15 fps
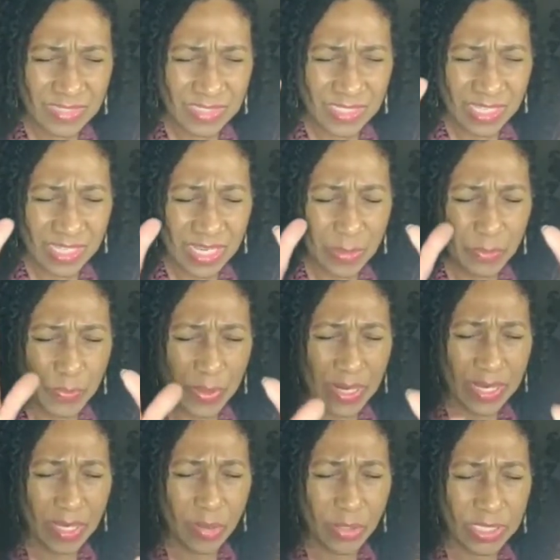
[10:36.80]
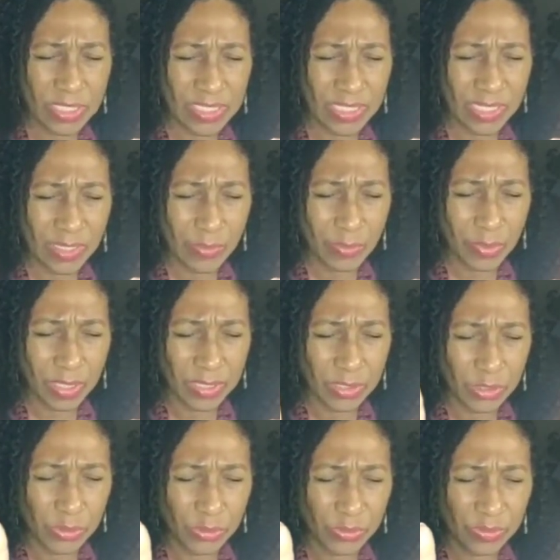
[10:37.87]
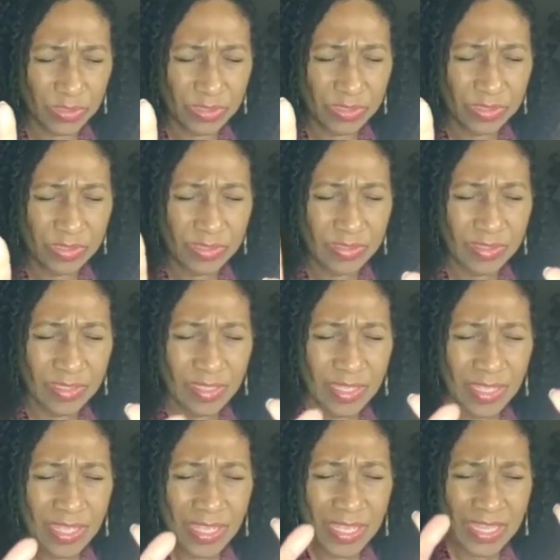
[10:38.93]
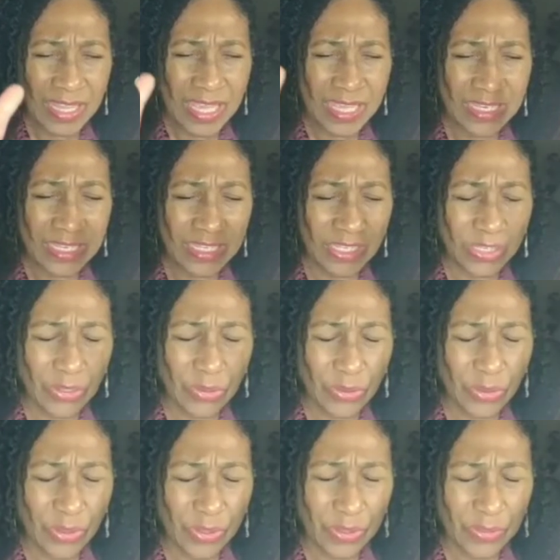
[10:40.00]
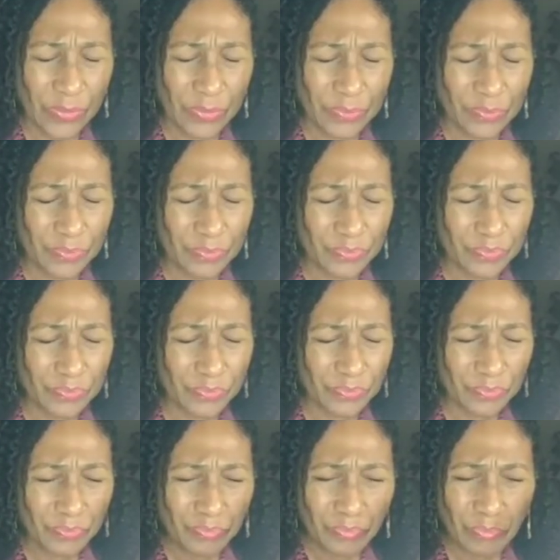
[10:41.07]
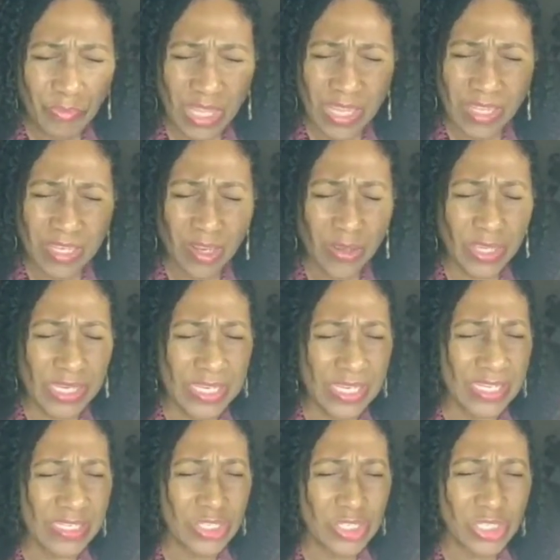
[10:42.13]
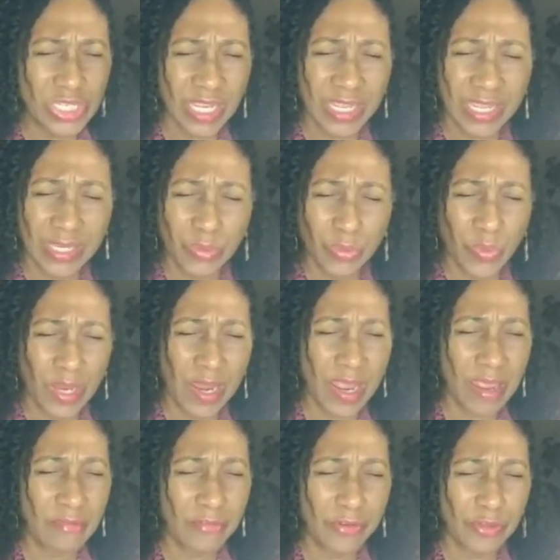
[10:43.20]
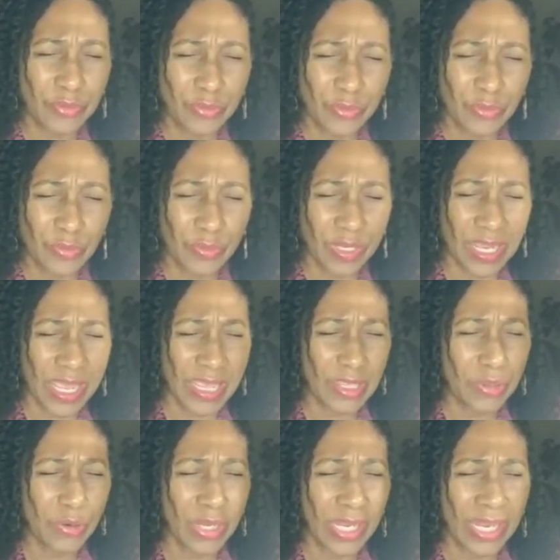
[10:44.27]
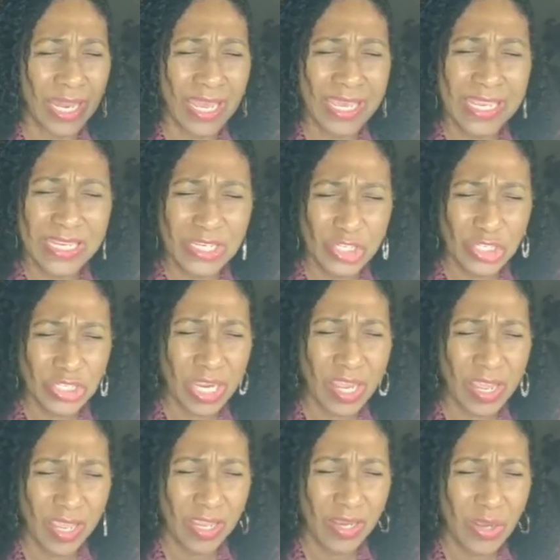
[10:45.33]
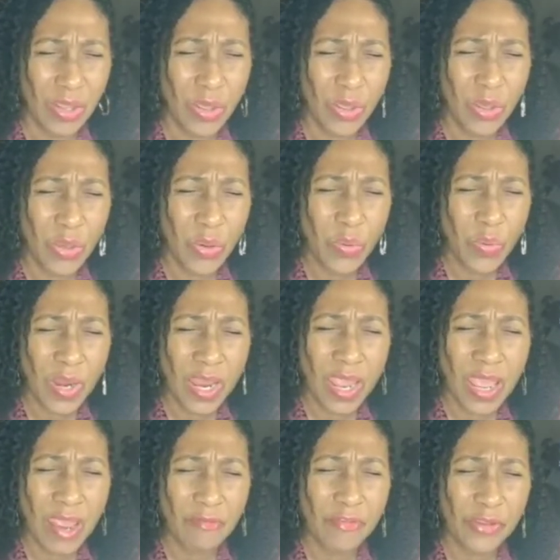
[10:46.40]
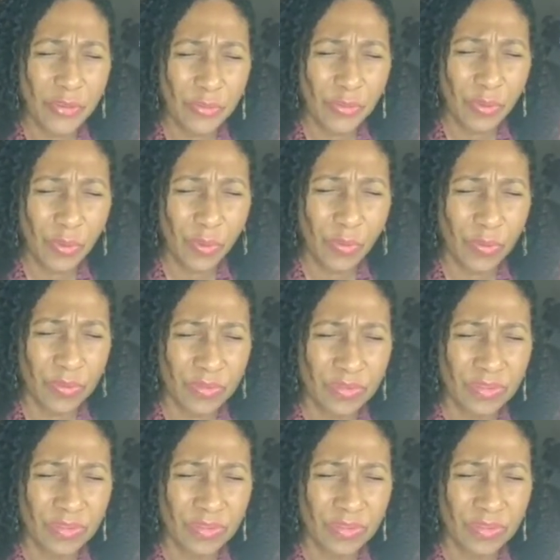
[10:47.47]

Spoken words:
and I pray anointing upon you. Let your anointing shine wherever you go. Let your light shine wherever you go.